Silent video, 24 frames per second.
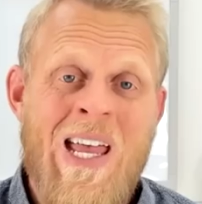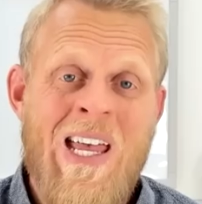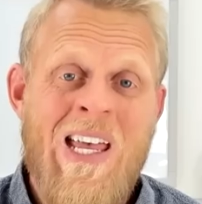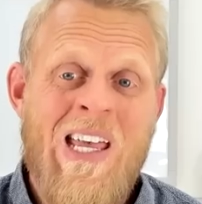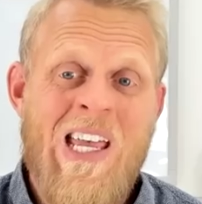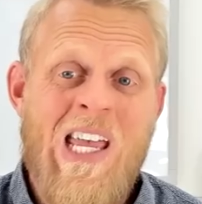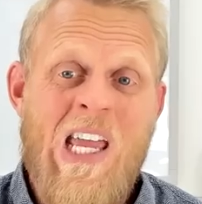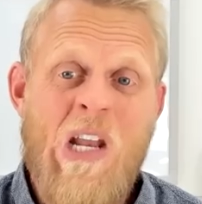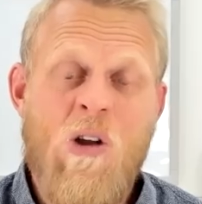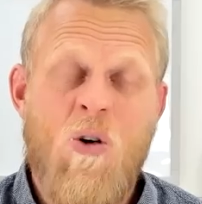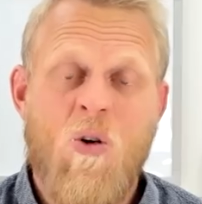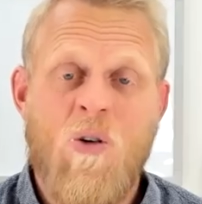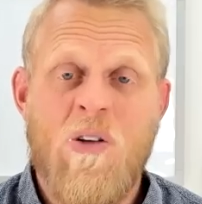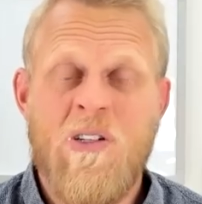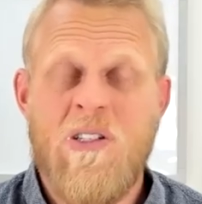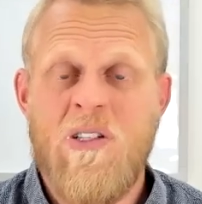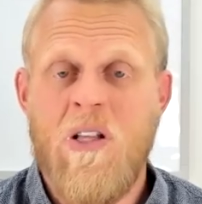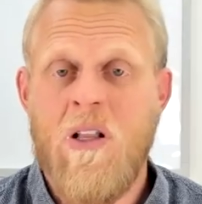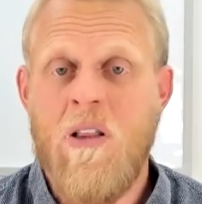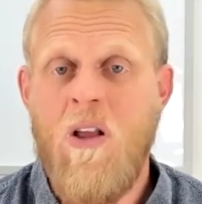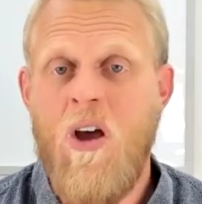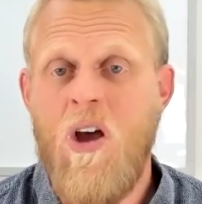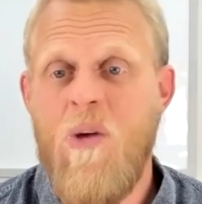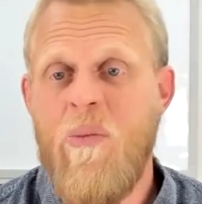in August
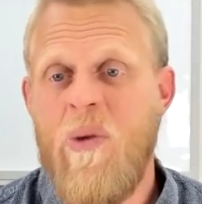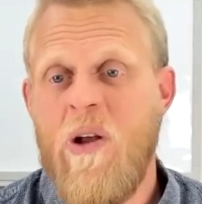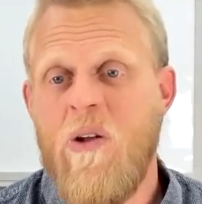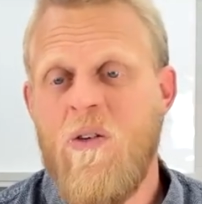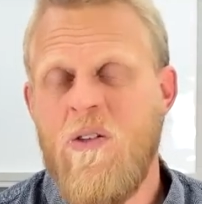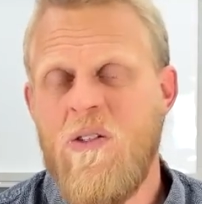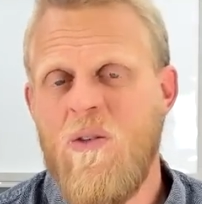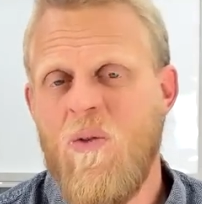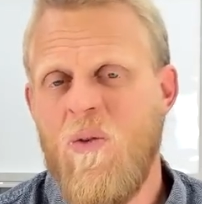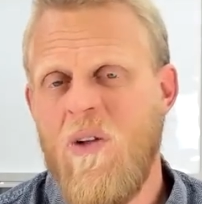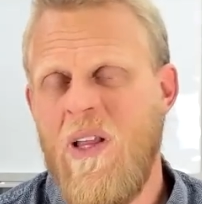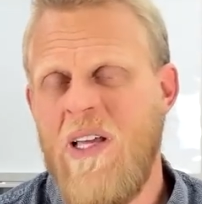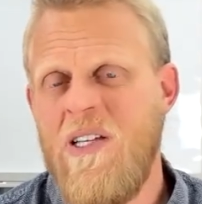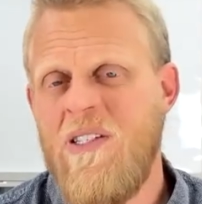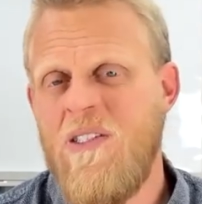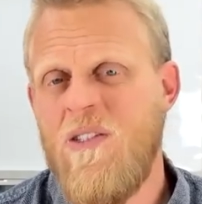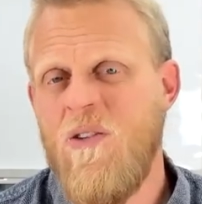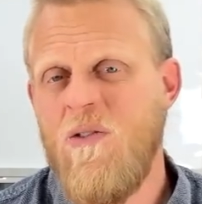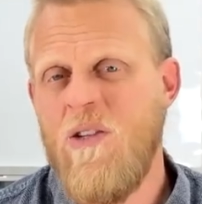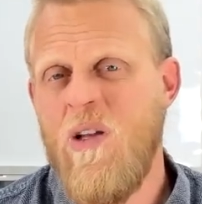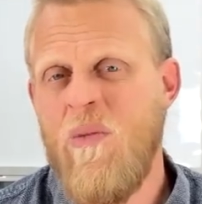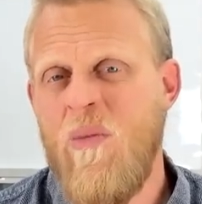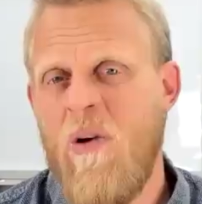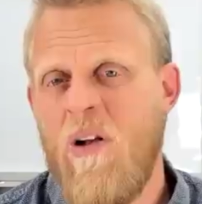alone, but it was released
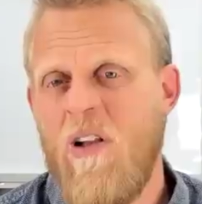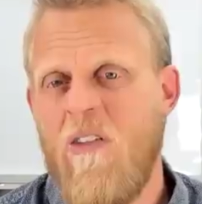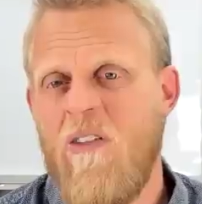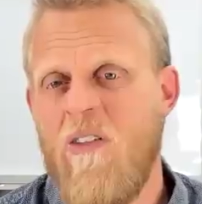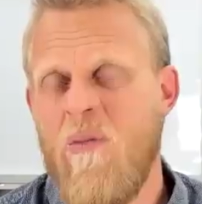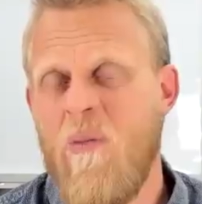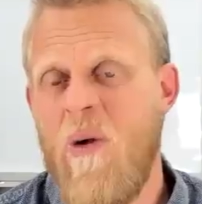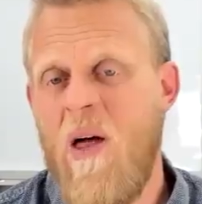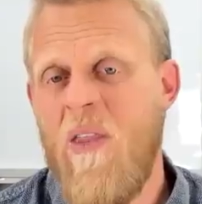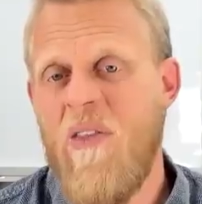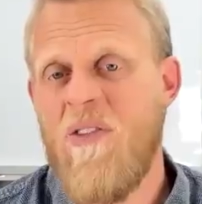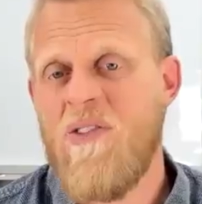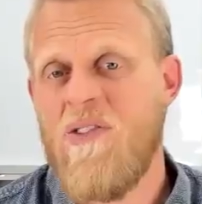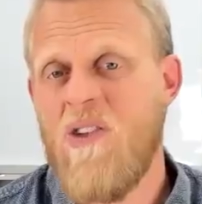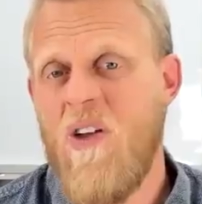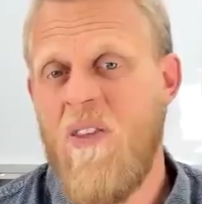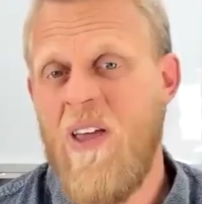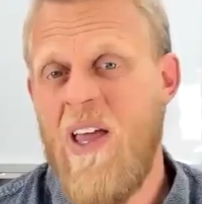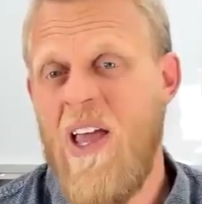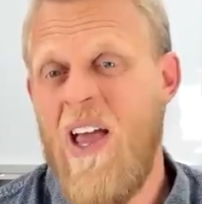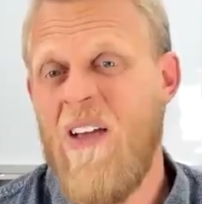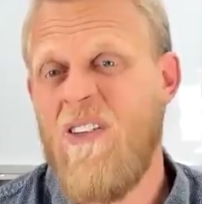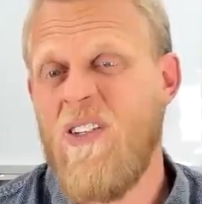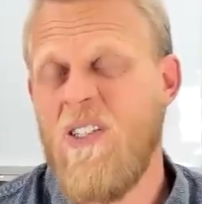during the middle of the month, so
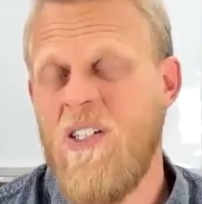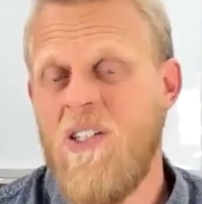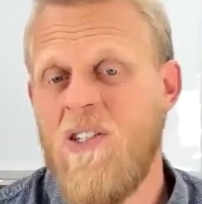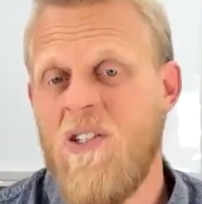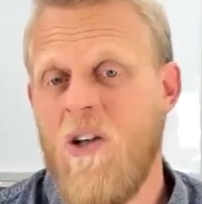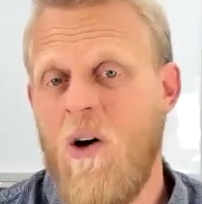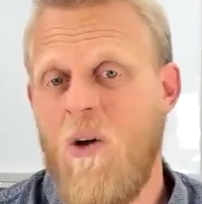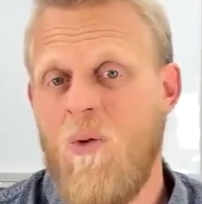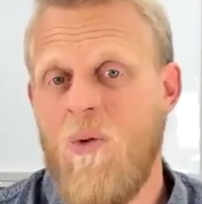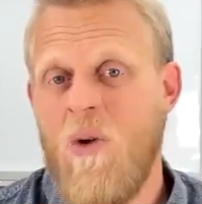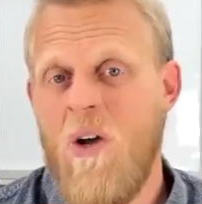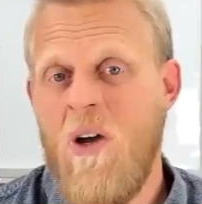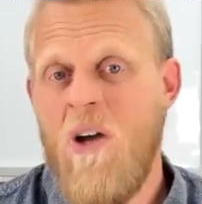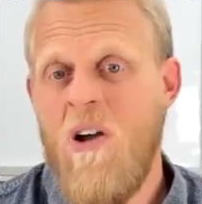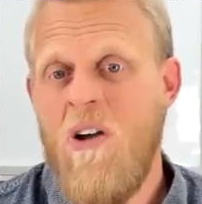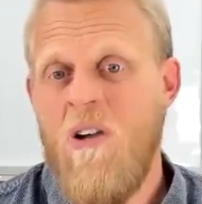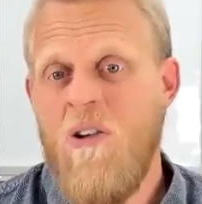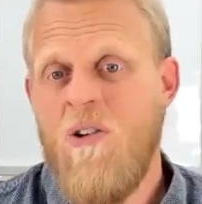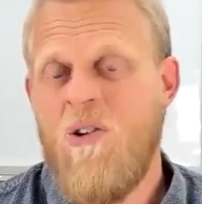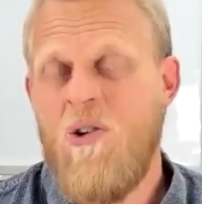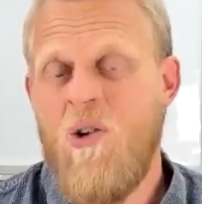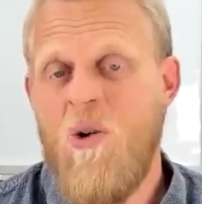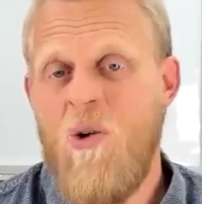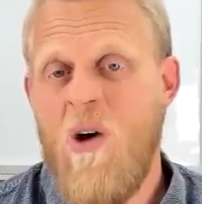they actually sold
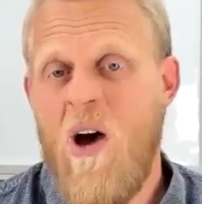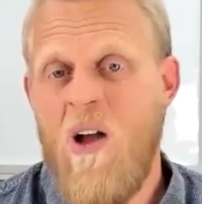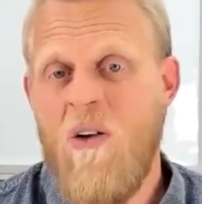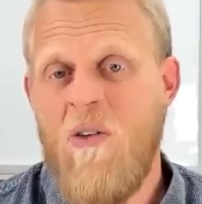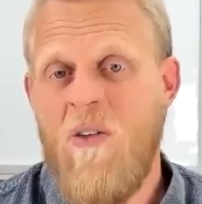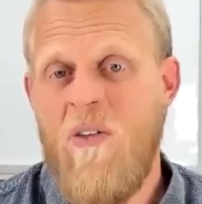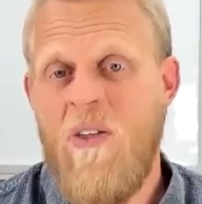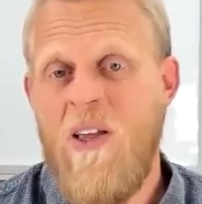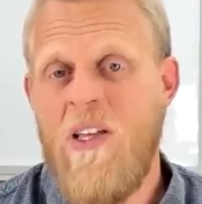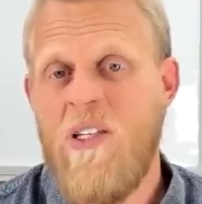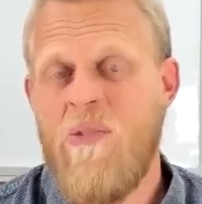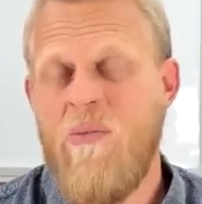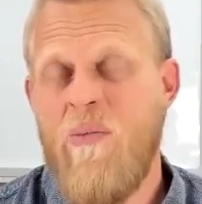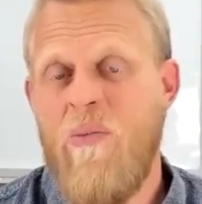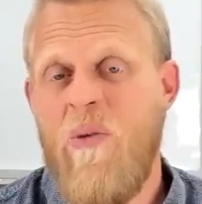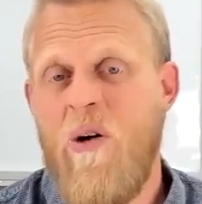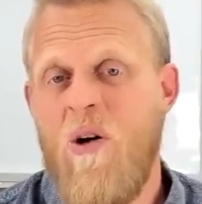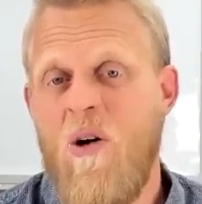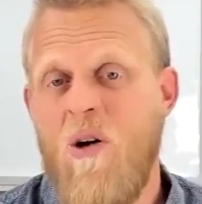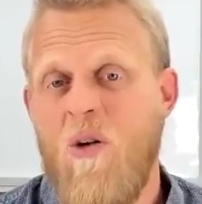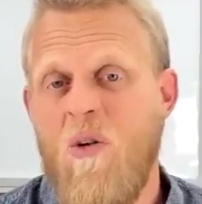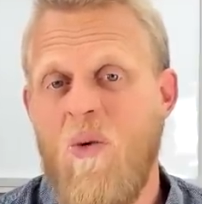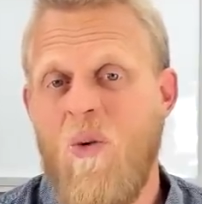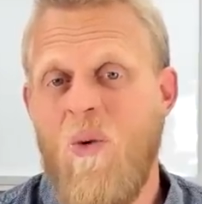200 of these
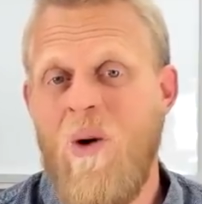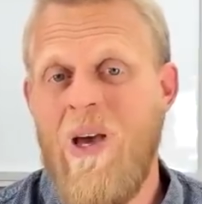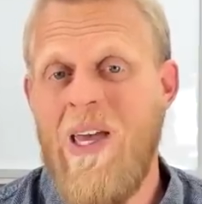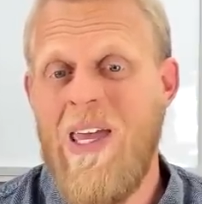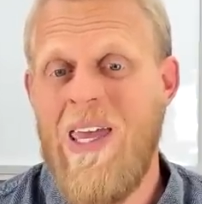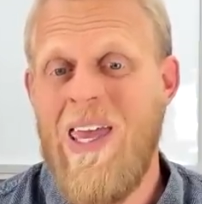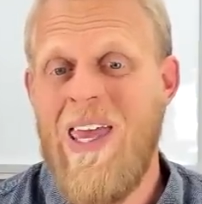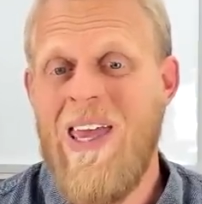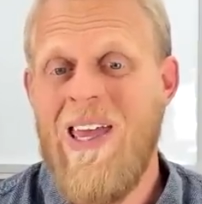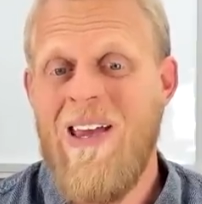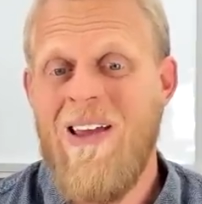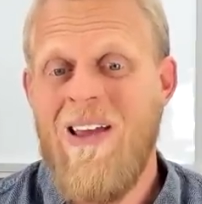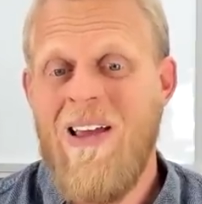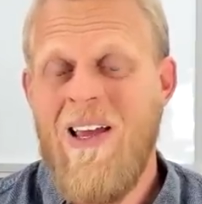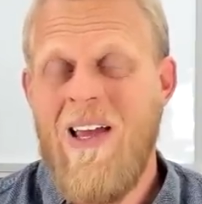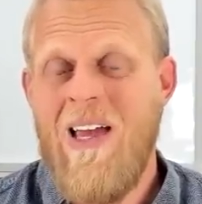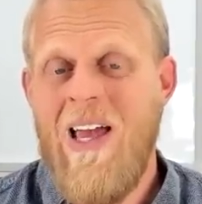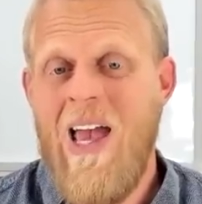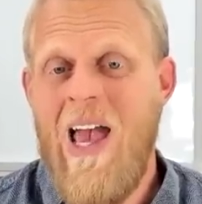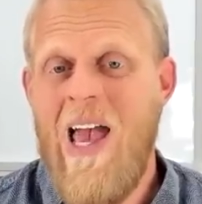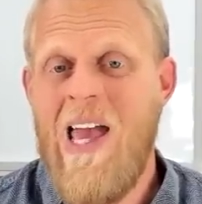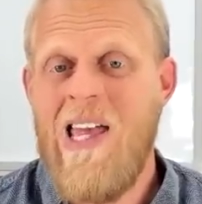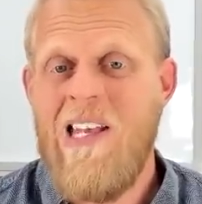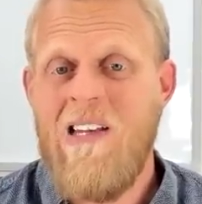per week.
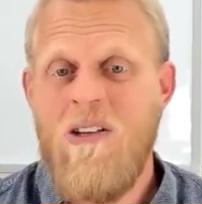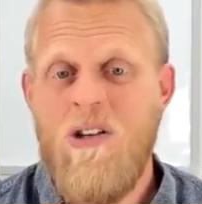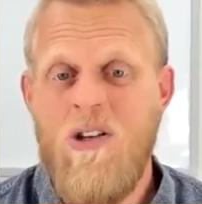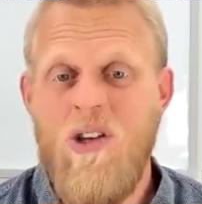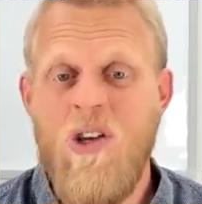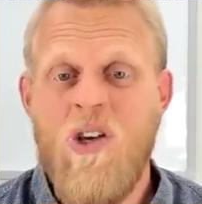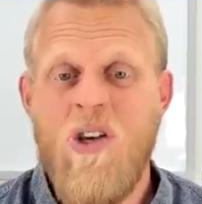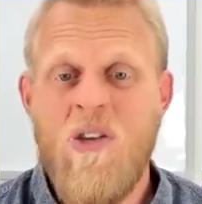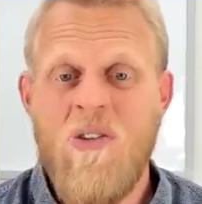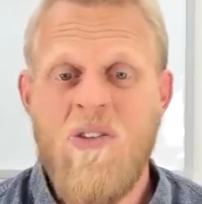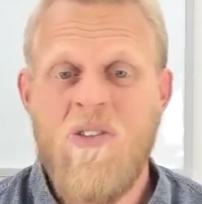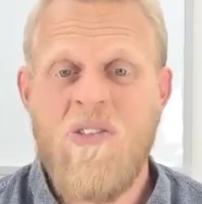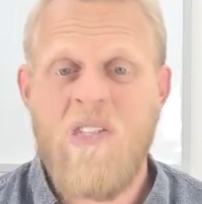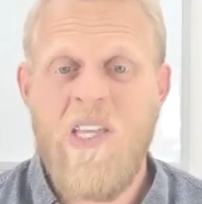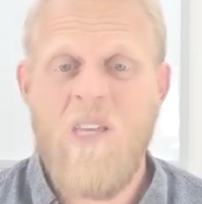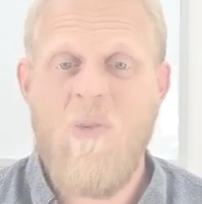And you can see